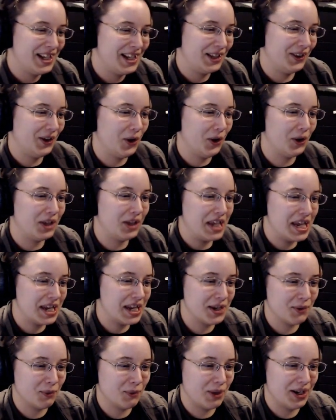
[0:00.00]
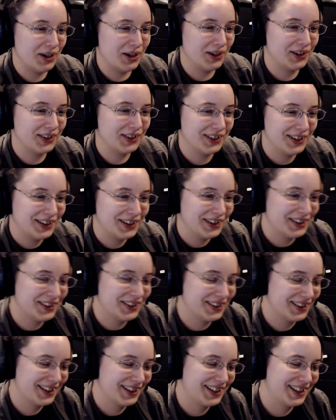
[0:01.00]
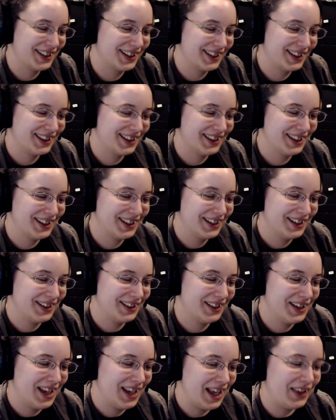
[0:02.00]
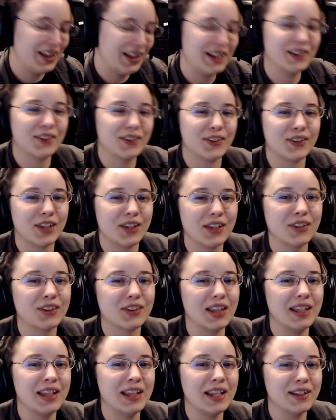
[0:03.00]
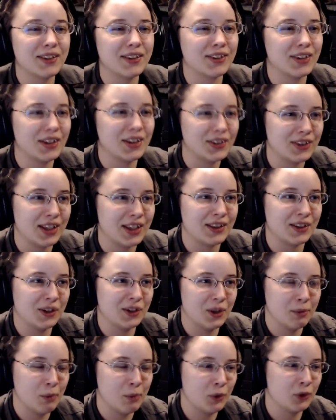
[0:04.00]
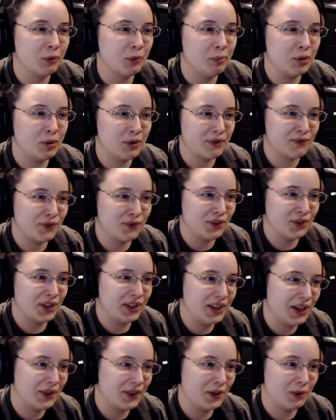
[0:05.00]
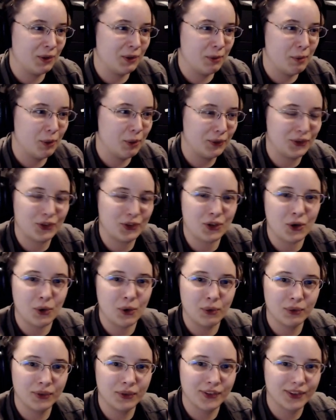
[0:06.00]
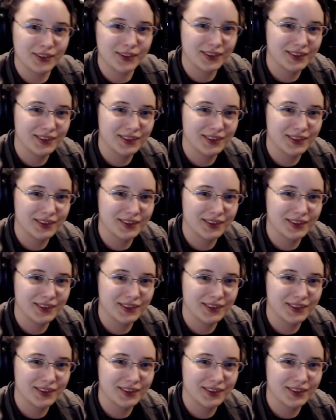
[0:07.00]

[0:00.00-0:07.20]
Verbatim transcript: They all eat weird. Good to know. And they insist that they're the most beautiful, and yet they're the most cold.